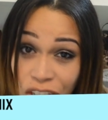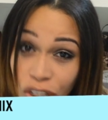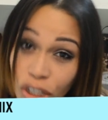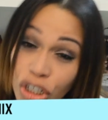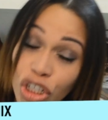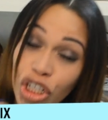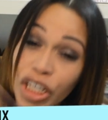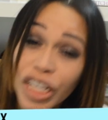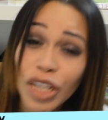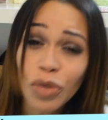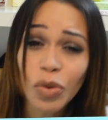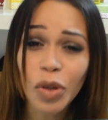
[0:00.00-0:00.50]

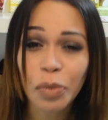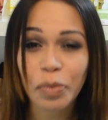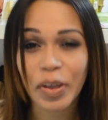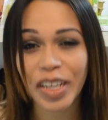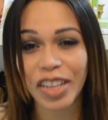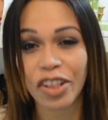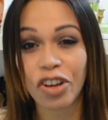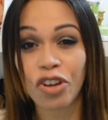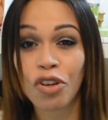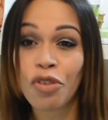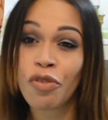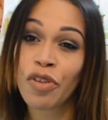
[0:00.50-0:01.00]
Because this will be
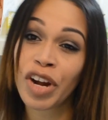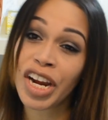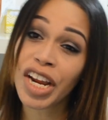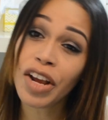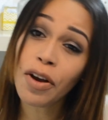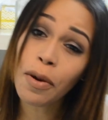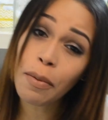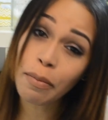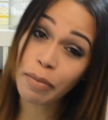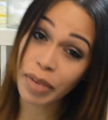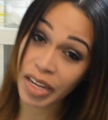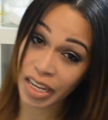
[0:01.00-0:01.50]
the
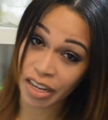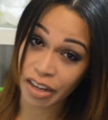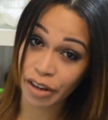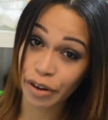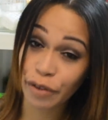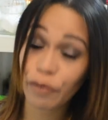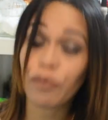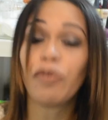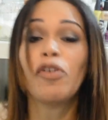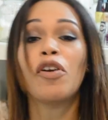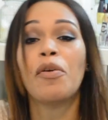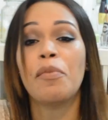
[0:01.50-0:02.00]
real me
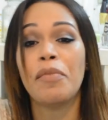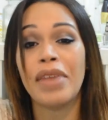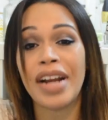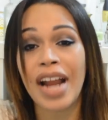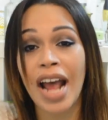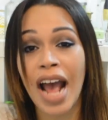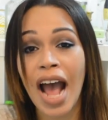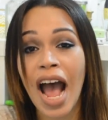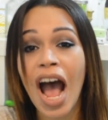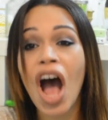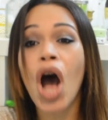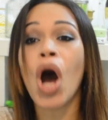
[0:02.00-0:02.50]
from
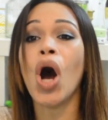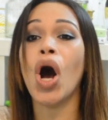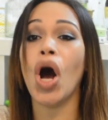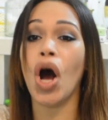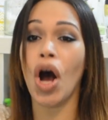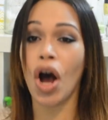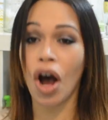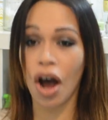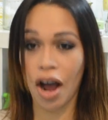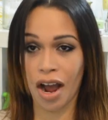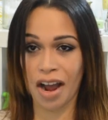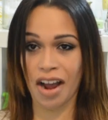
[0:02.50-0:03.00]
now
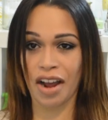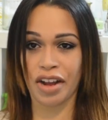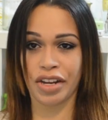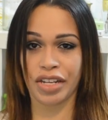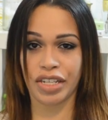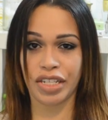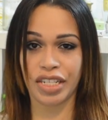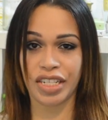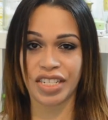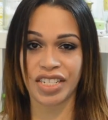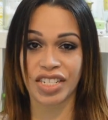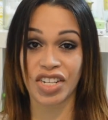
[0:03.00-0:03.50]

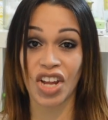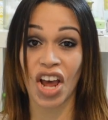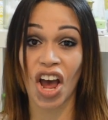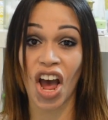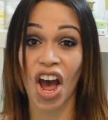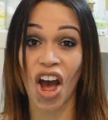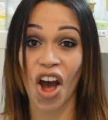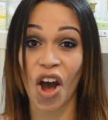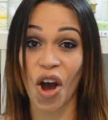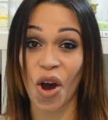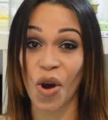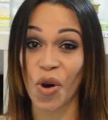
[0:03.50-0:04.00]
on.
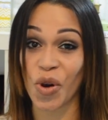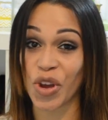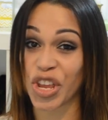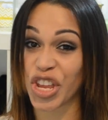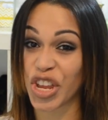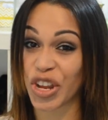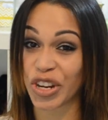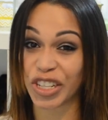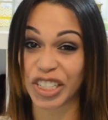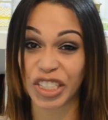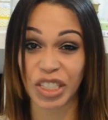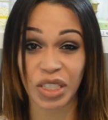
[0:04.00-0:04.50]
So
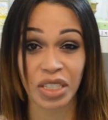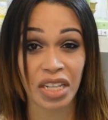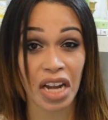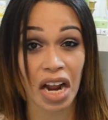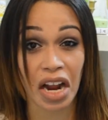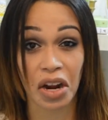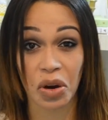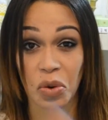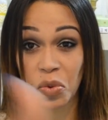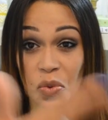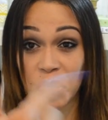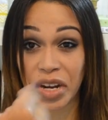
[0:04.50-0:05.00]
you're
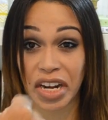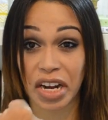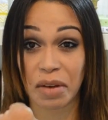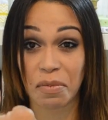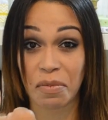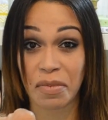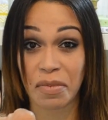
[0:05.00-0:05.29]
stuck with